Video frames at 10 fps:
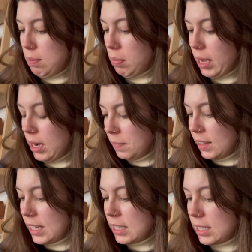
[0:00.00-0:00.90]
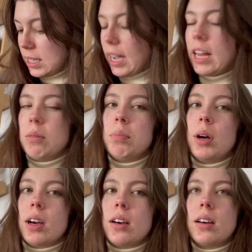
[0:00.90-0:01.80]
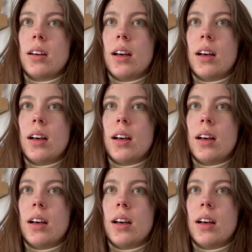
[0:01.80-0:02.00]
but this is the kind of book,